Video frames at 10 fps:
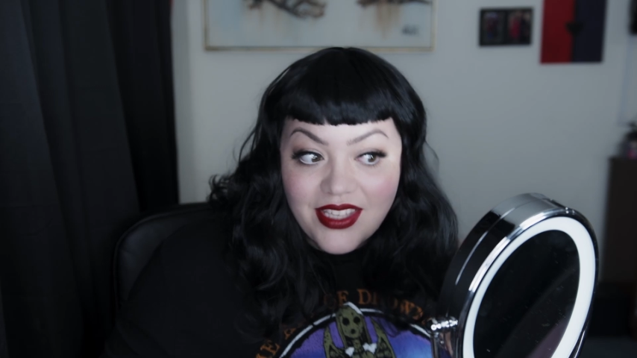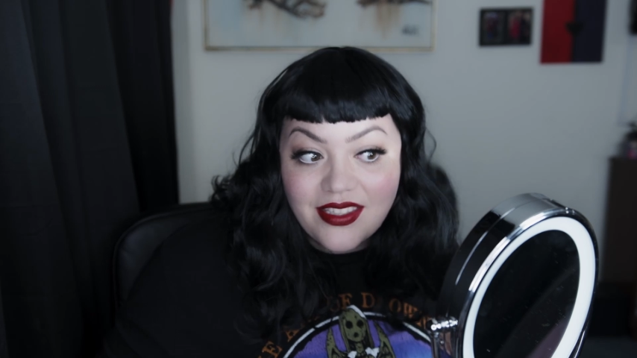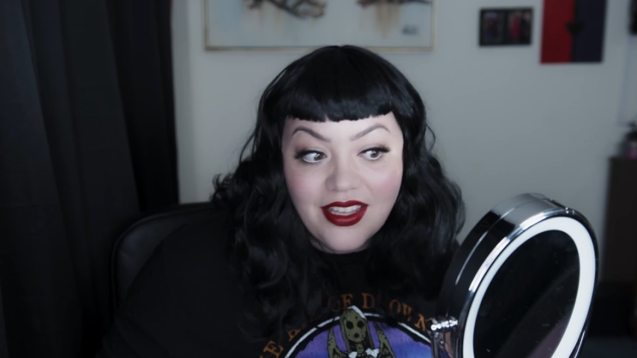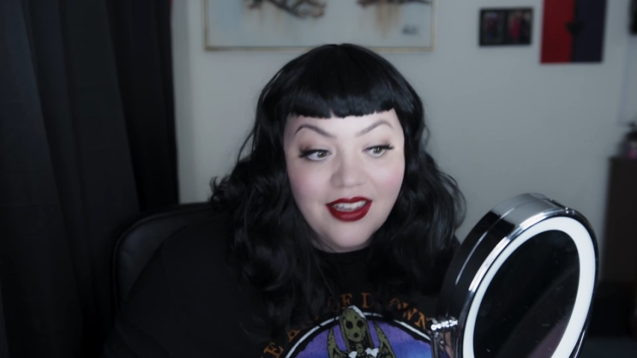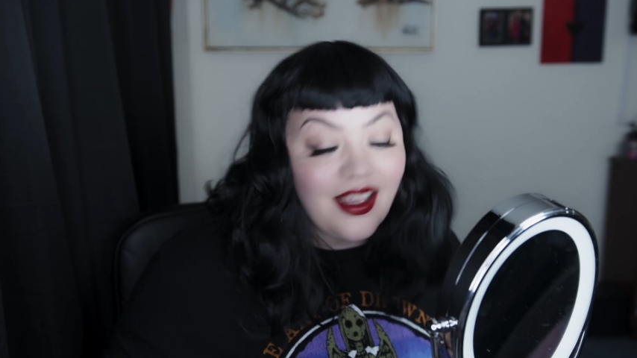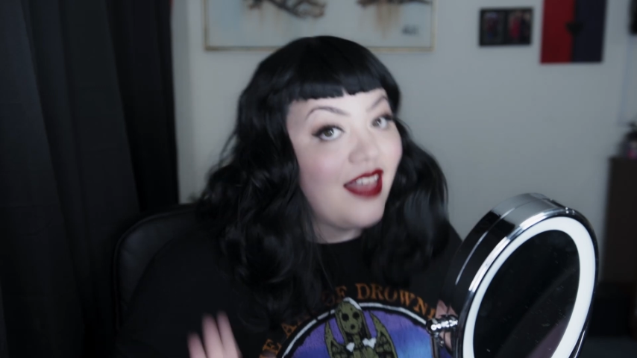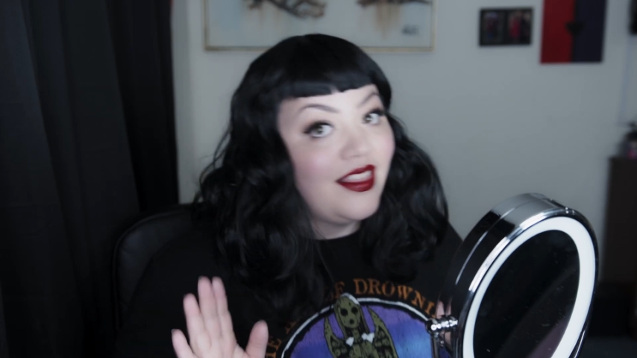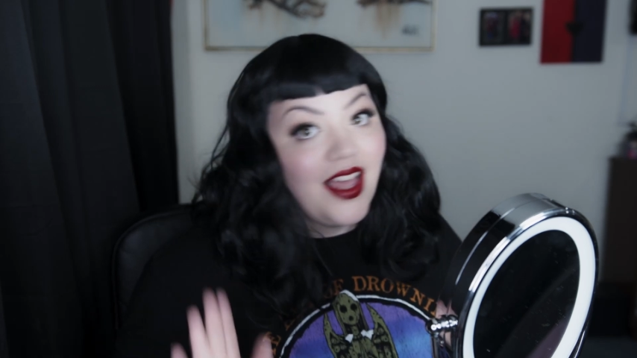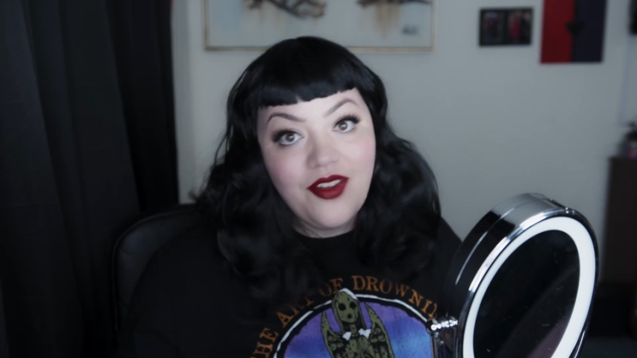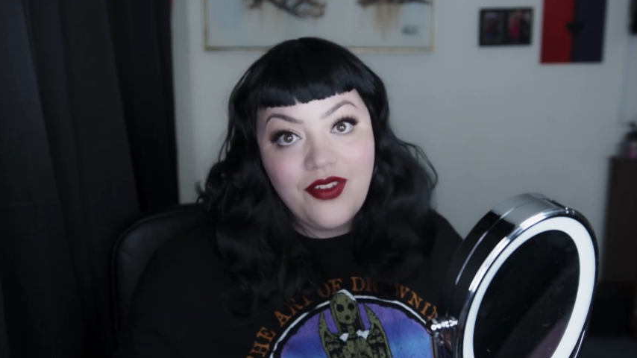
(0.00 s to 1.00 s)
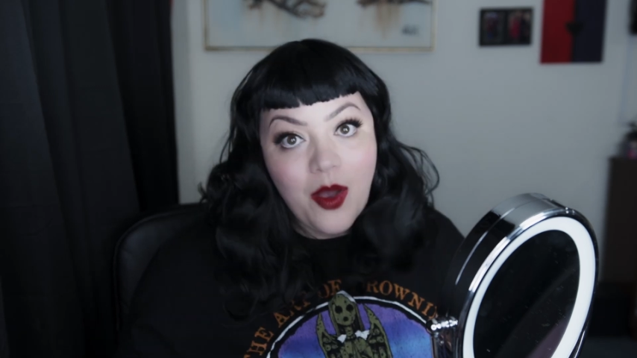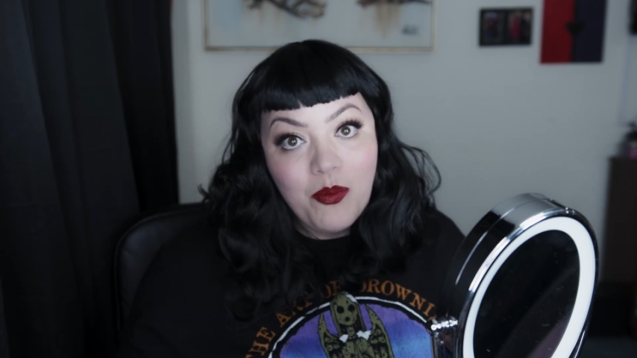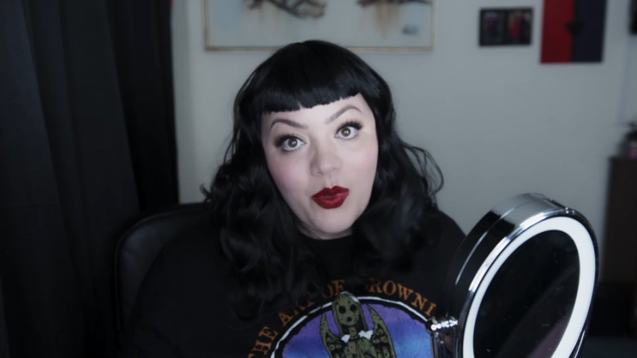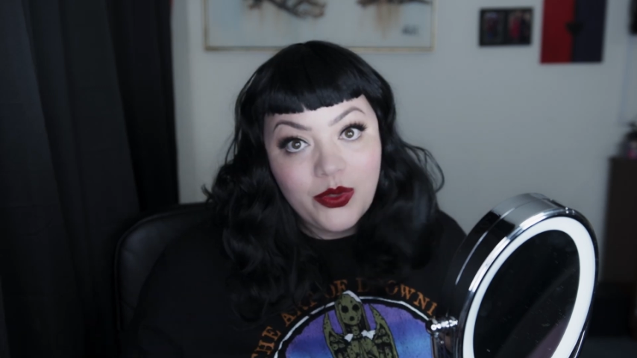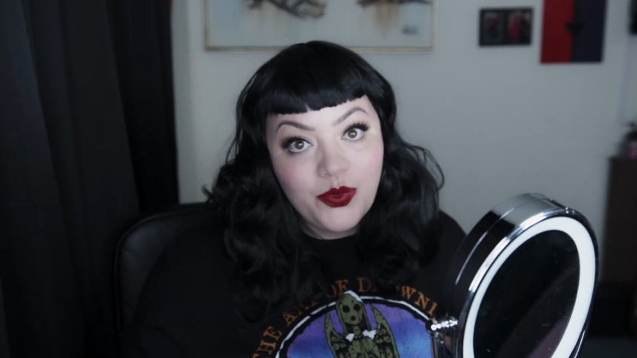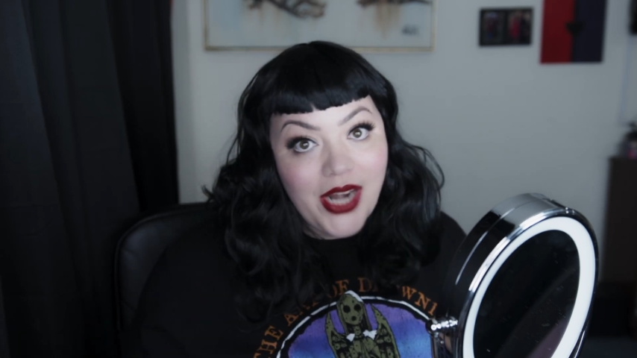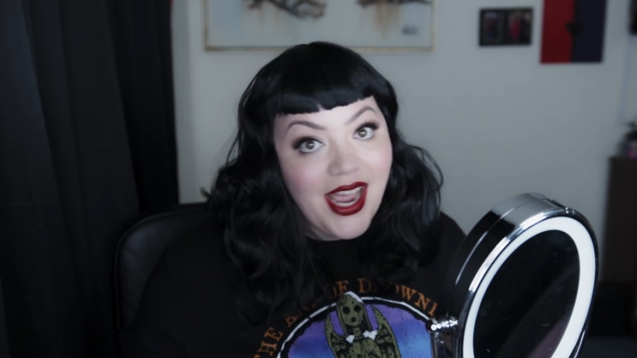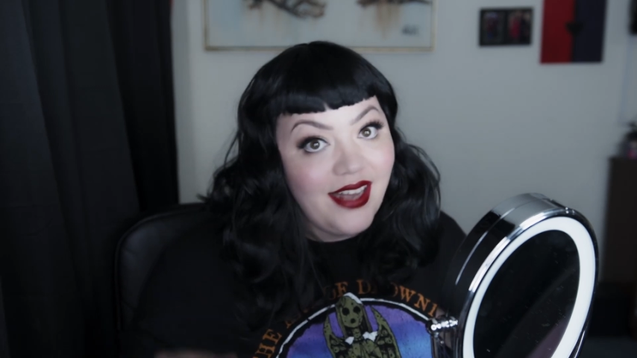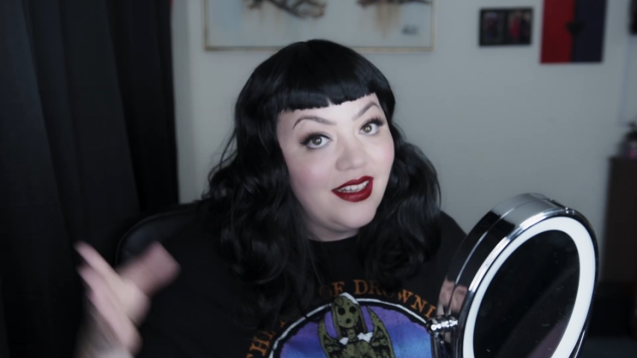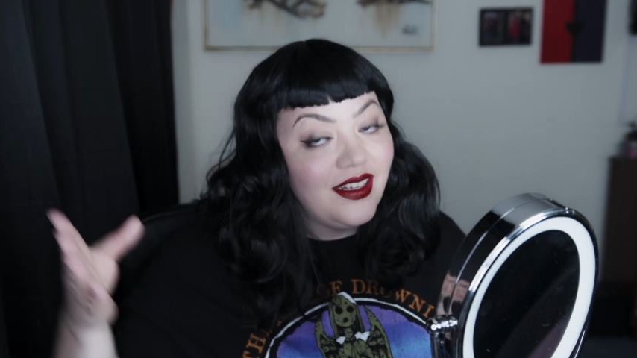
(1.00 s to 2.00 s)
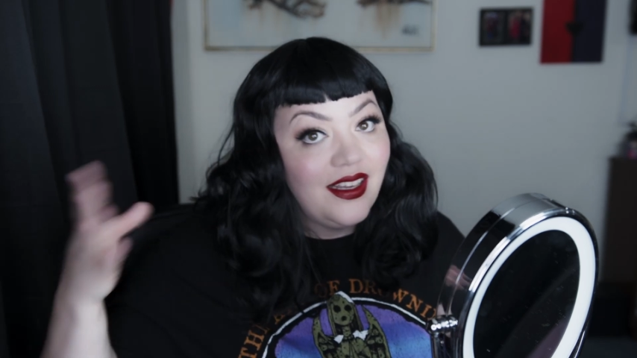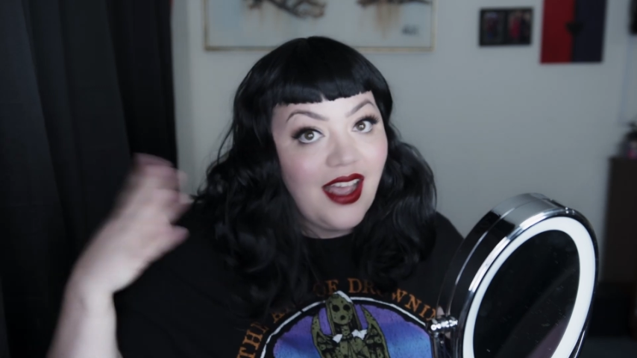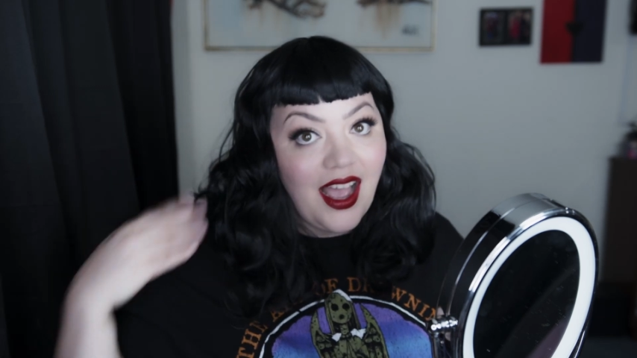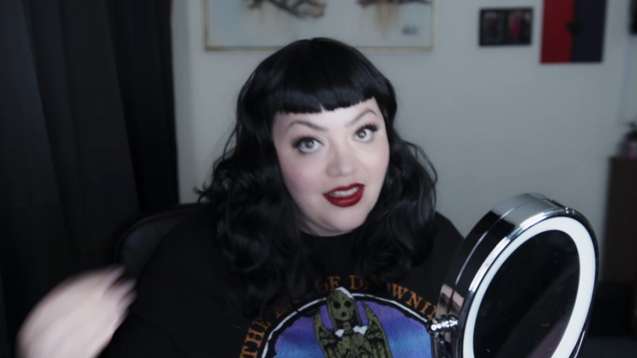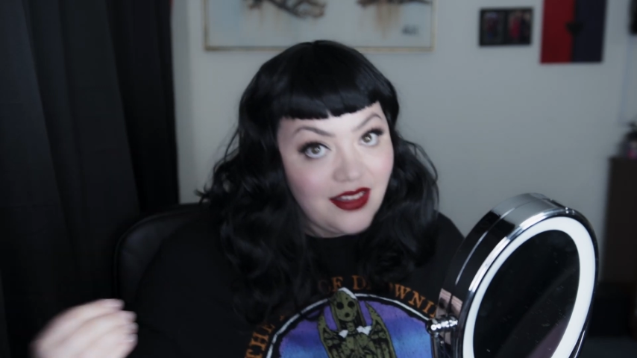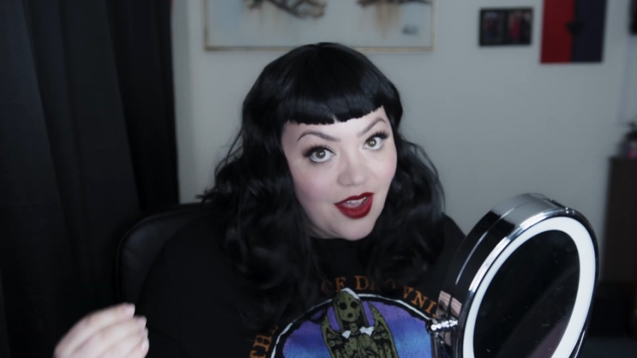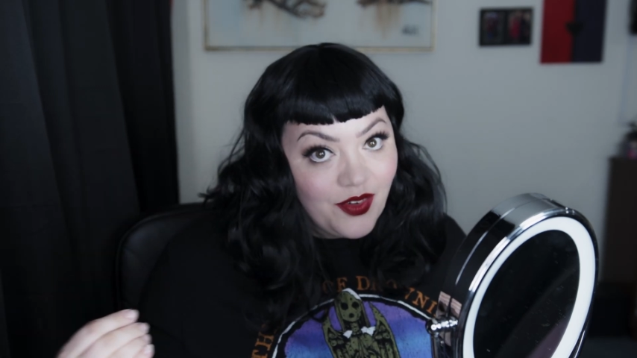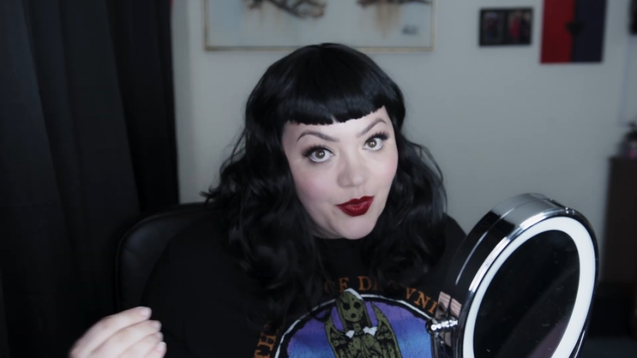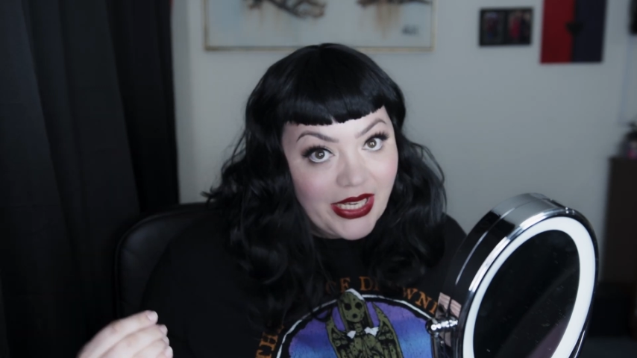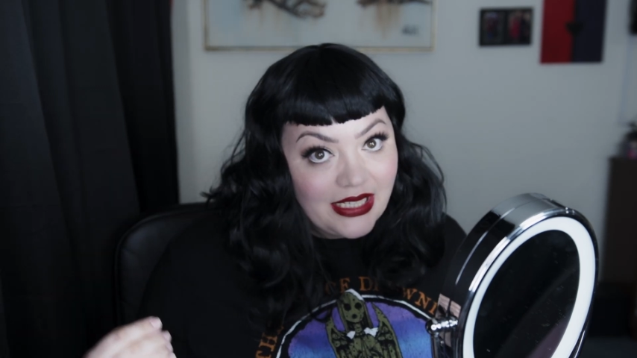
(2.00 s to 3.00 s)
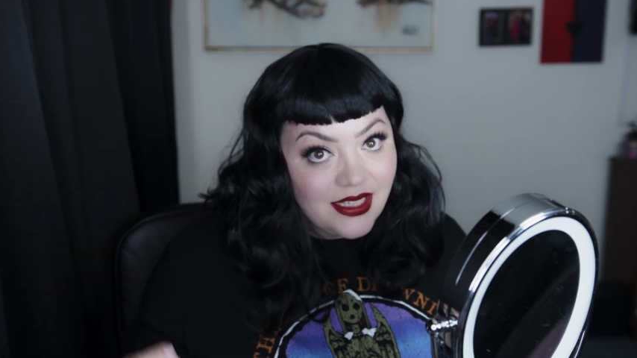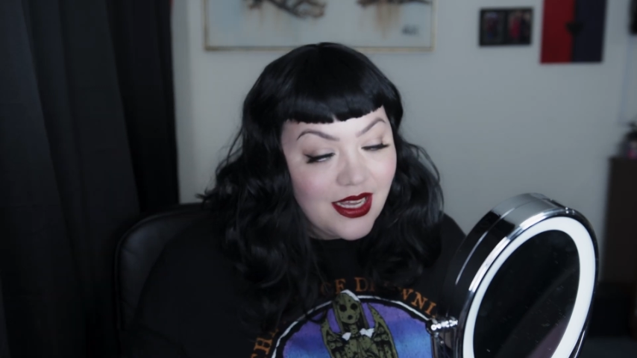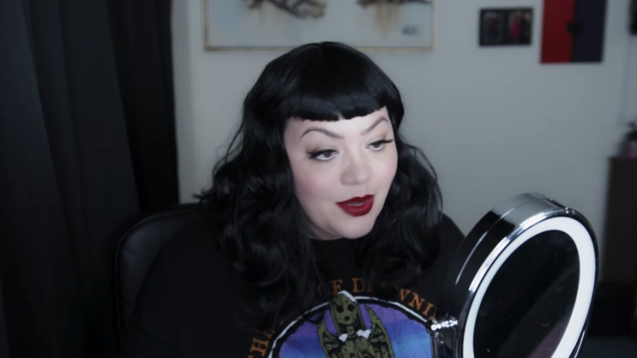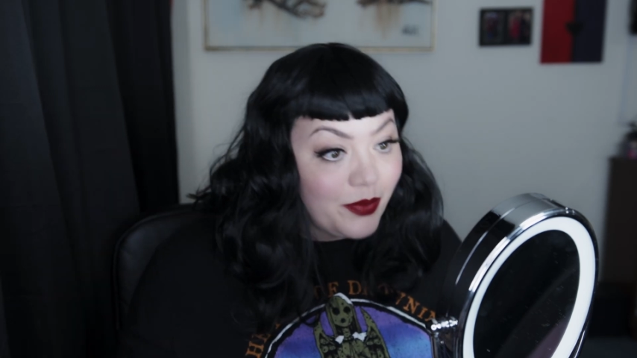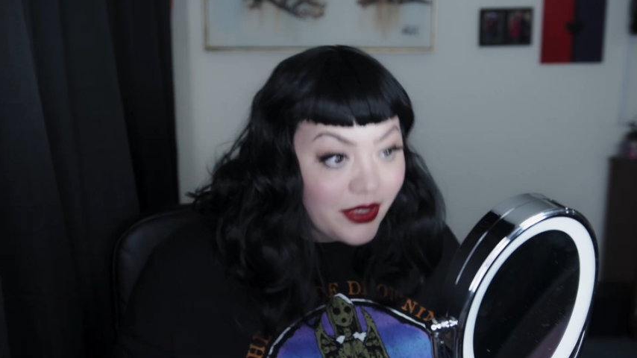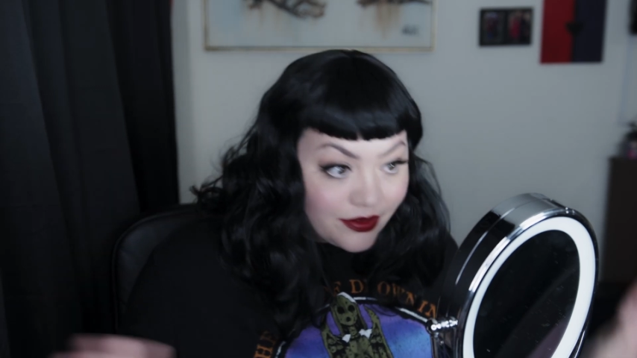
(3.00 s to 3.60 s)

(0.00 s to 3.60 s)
this look. I love a bold red. I love a wingtip.